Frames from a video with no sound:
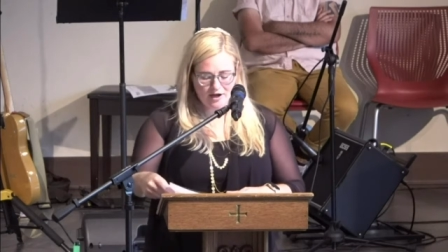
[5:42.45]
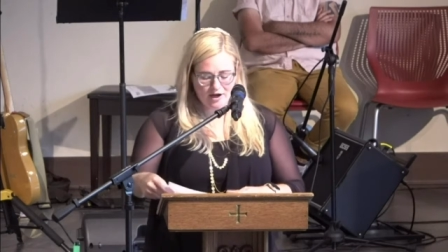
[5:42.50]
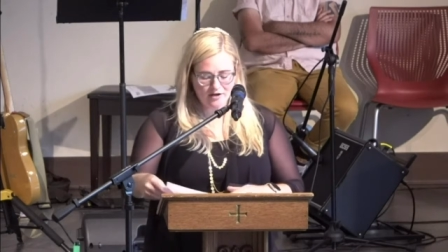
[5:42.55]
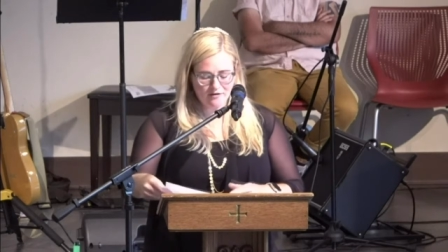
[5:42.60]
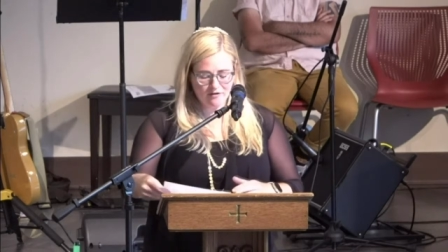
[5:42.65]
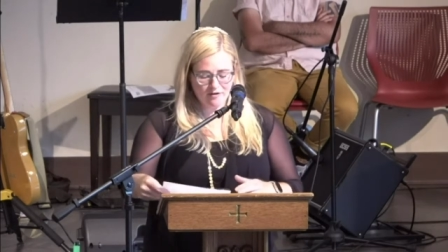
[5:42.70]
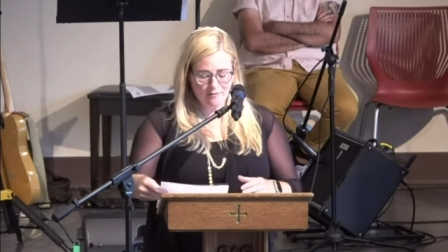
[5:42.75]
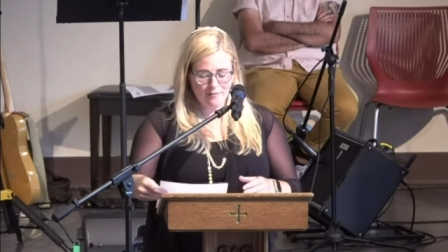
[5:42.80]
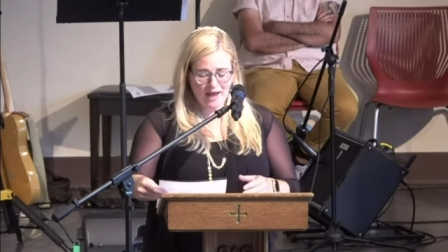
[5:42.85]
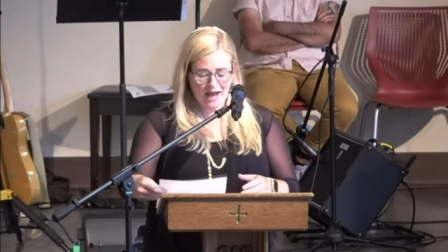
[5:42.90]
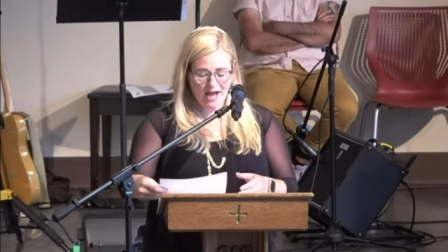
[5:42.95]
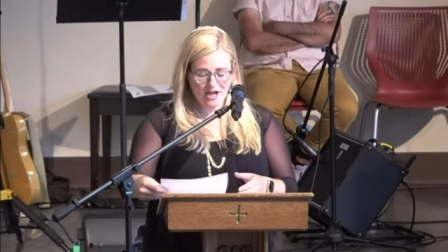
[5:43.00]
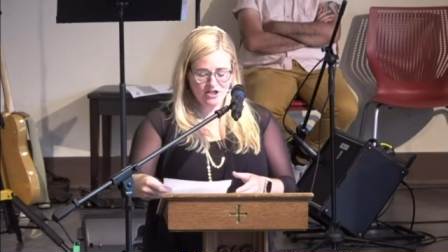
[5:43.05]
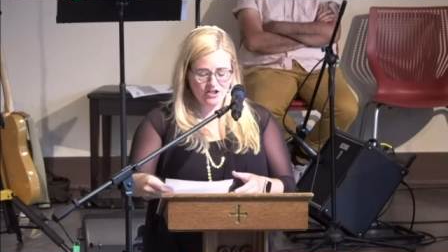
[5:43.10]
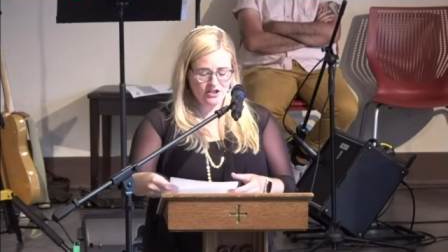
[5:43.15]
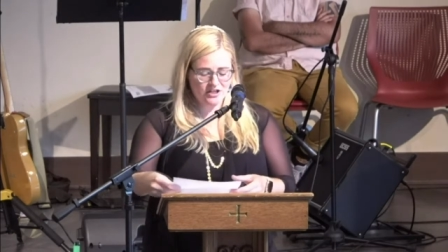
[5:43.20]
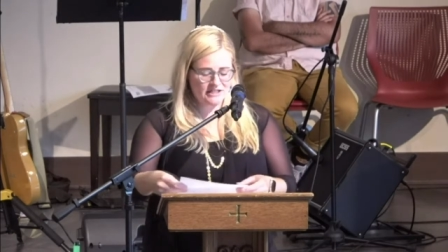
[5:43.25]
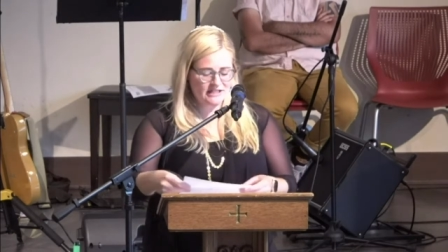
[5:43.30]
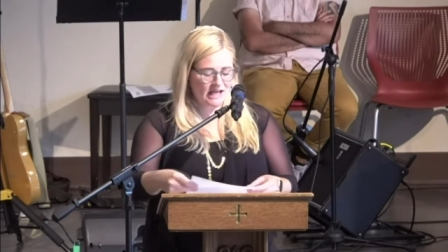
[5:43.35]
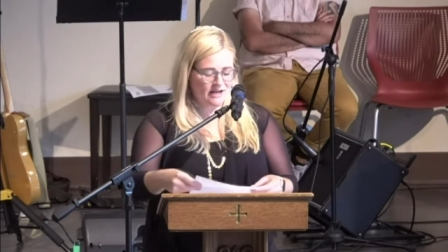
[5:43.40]
God of
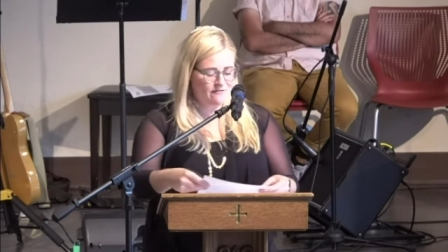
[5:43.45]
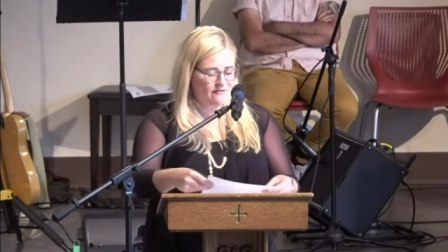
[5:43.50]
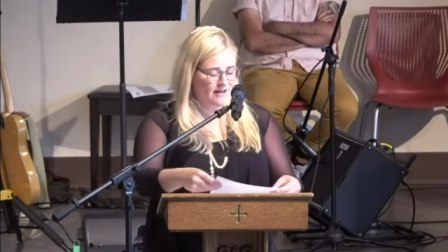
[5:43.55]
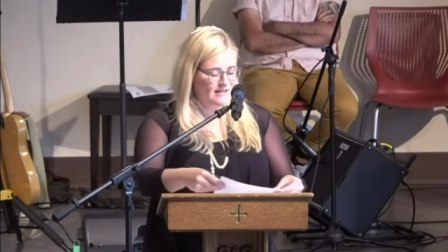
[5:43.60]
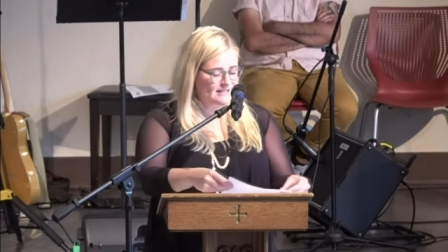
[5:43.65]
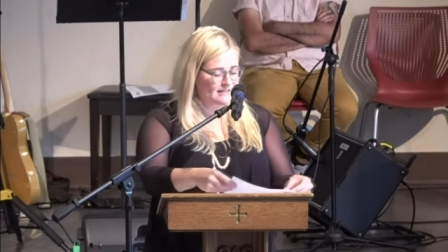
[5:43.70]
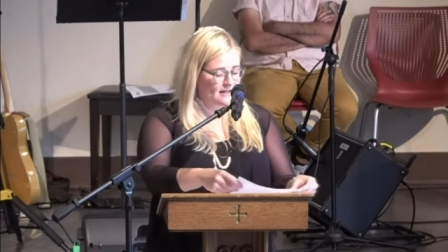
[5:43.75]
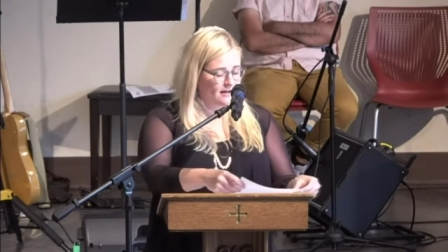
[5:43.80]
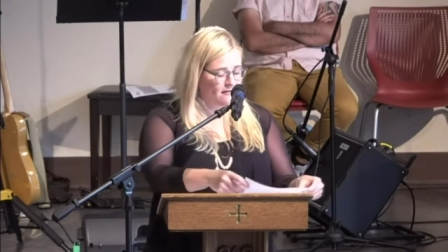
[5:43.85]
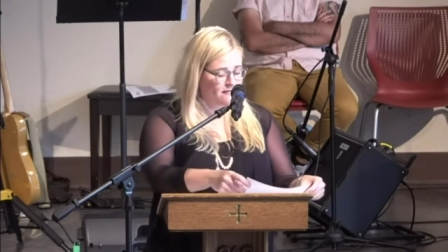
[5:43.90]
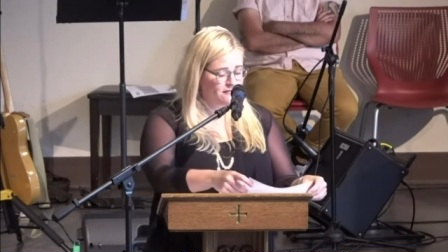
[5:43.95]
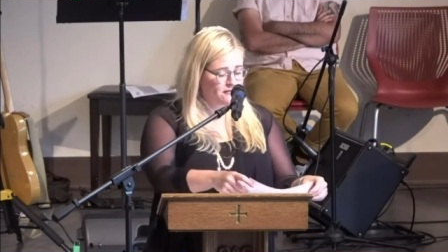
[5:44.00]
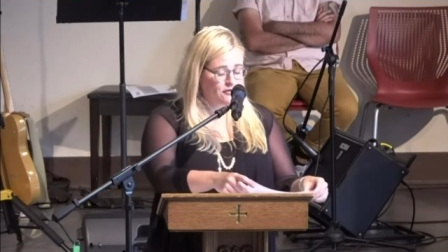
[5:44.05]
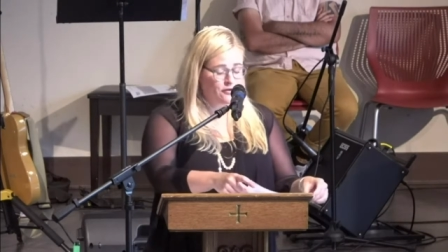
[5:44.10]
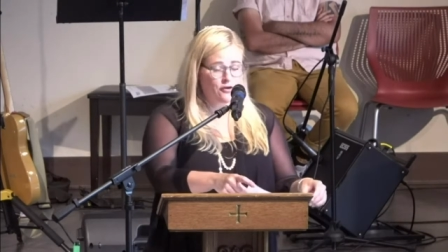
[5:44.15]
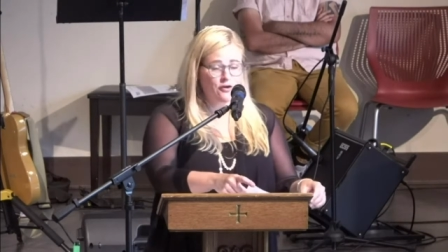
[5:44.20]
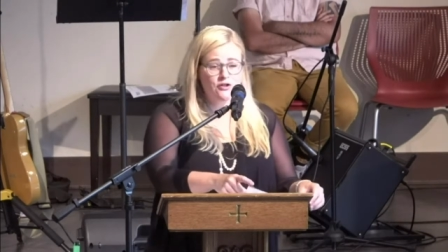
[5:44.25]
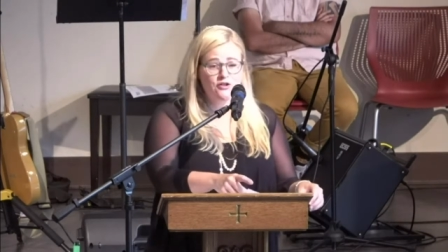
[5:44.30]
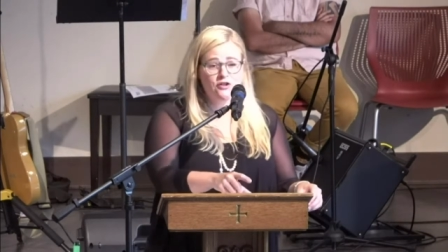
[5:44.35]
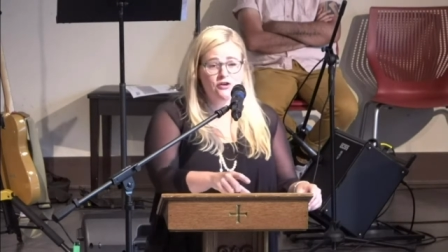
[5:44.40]
compassion and steadfast love,
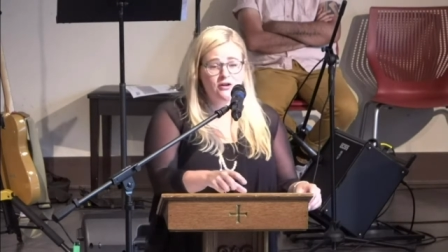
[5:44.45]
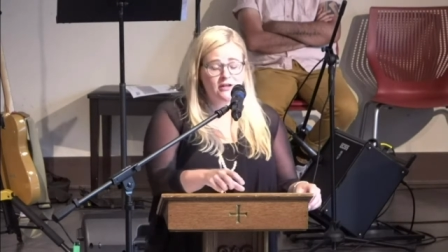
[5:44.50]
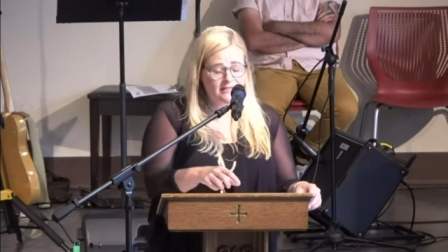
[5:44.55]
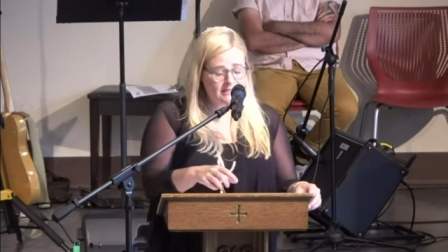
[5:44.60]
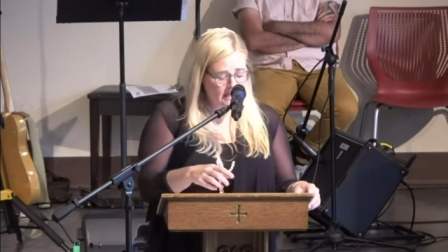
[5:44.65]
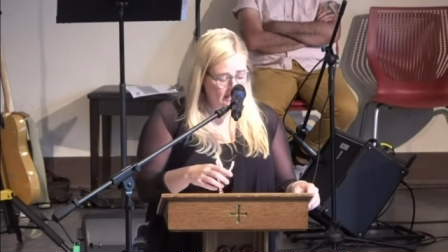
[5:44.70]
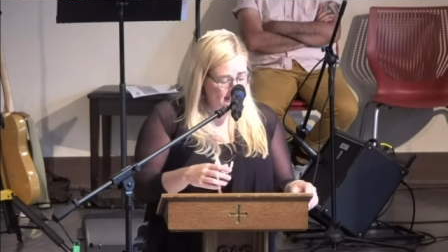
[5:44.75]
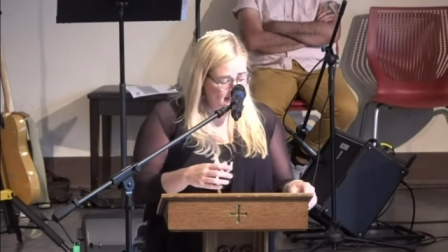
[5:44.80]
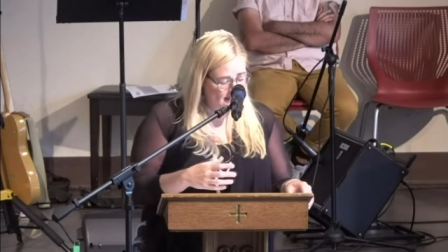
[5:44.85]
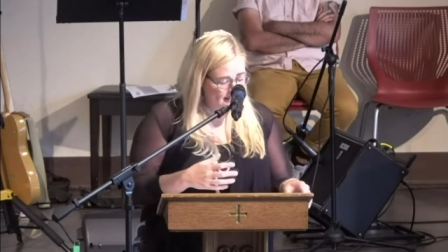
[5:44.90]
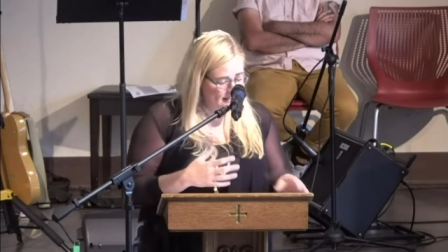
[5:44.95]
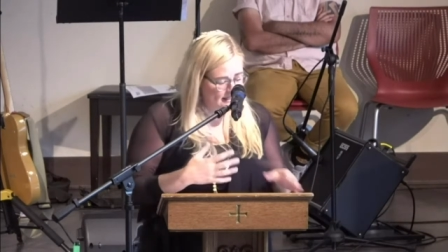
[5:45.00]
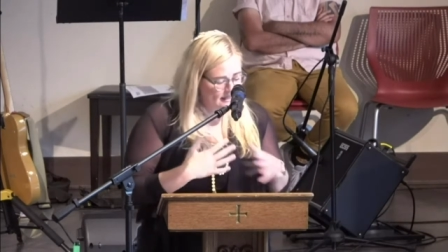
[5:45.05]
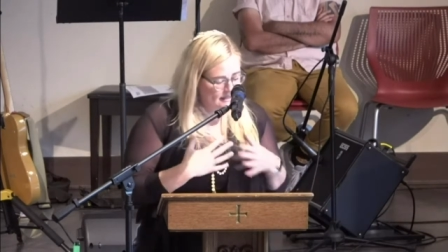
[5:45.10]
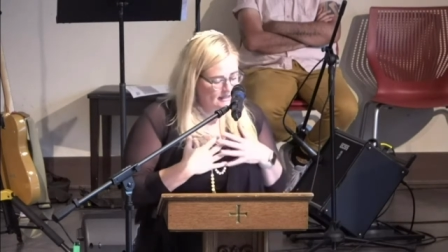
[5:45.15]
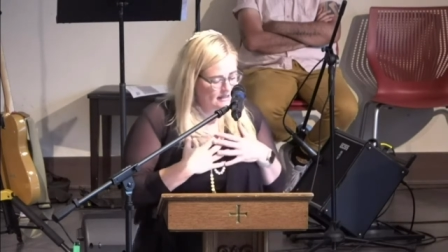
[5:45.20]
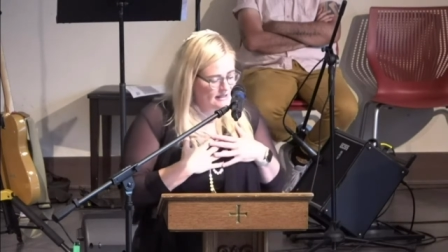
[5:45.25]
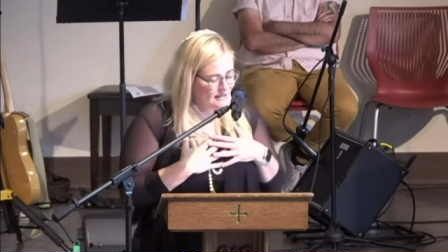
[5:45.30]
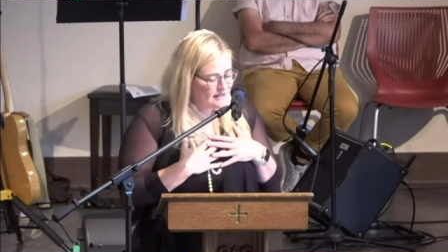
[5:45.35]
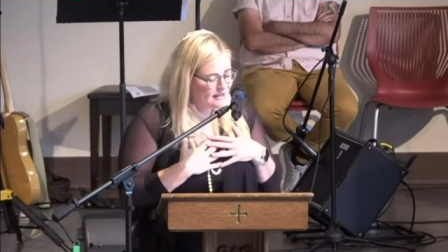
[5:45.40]
turns to her and says,
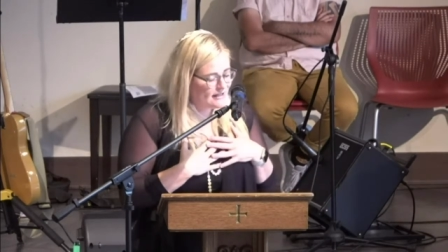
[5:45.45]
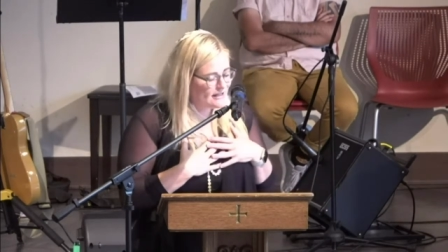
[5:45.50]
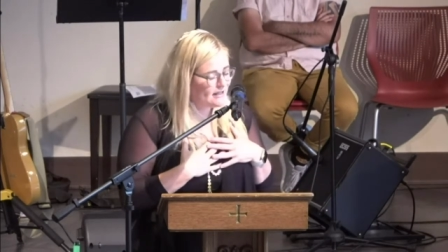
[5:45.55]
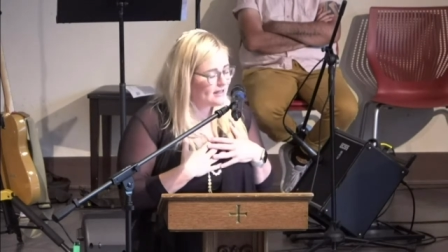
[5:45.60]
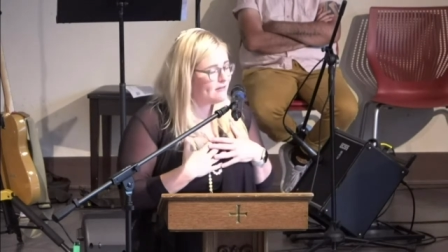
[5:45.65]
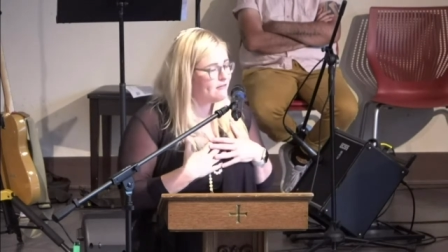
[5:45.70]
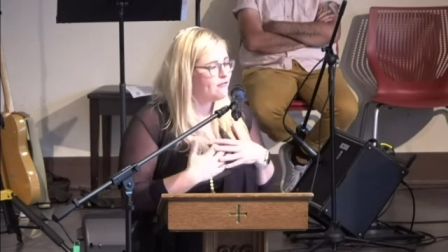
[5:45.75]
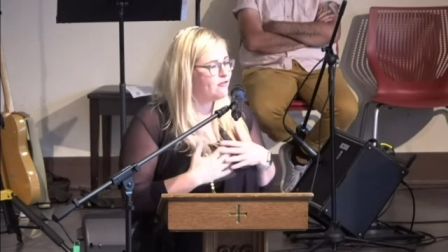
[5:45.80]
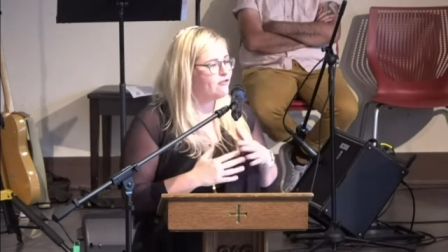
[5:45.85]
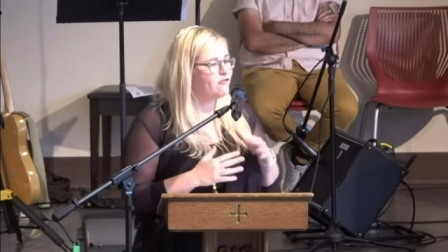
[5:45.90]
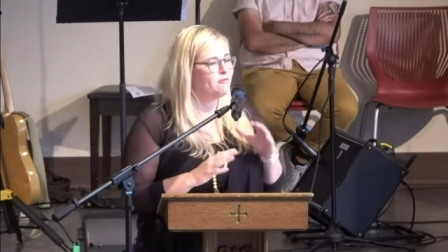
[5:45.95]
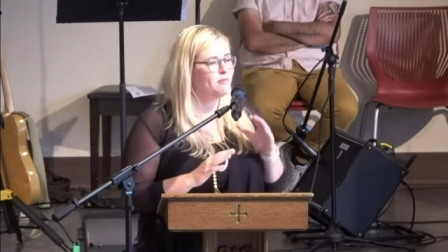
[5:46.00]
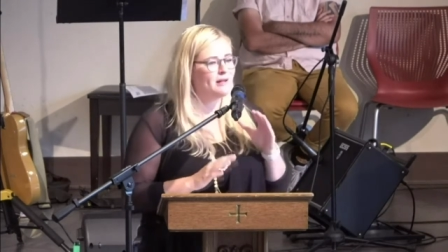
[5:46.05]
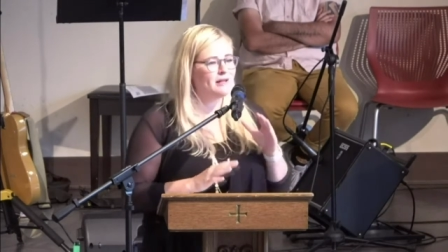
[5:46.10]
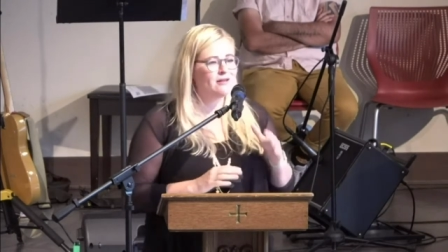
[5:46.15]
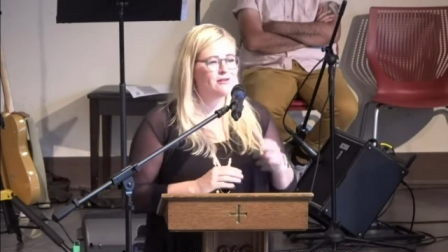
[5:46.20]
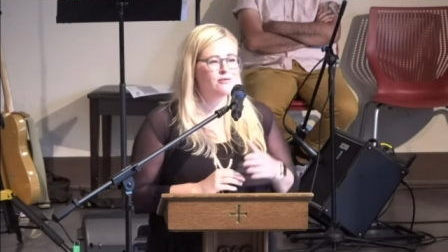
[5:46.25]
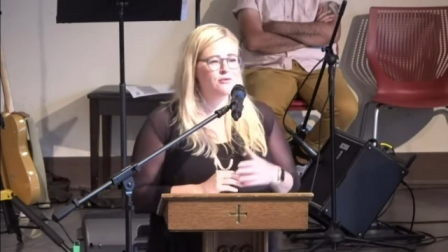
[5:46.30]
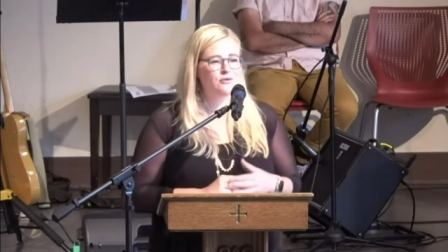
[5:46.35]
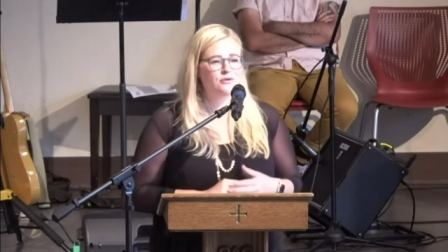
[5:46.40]
Eve, you've
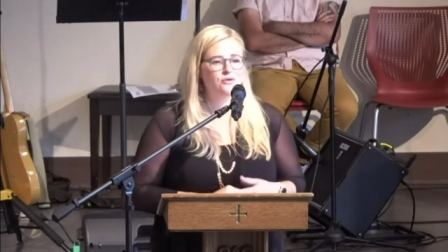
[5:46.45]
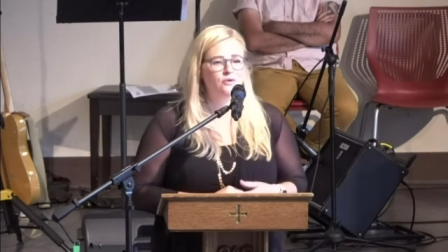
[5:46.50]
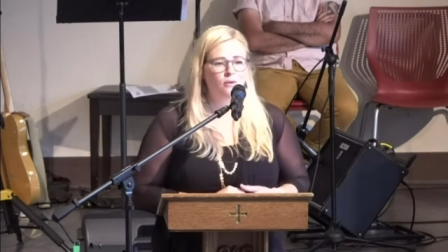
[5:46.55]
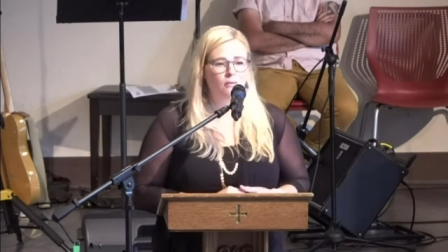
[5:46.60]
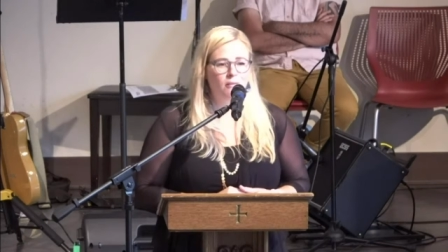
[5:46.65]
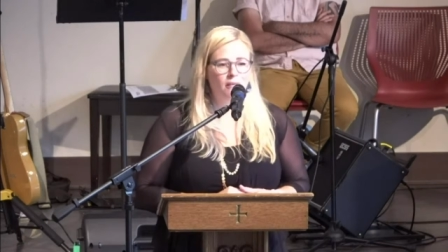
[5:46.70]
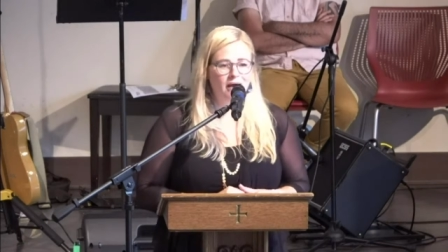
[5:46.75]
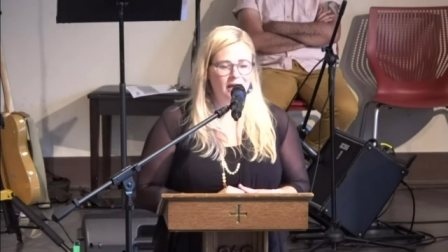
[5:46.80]
been through so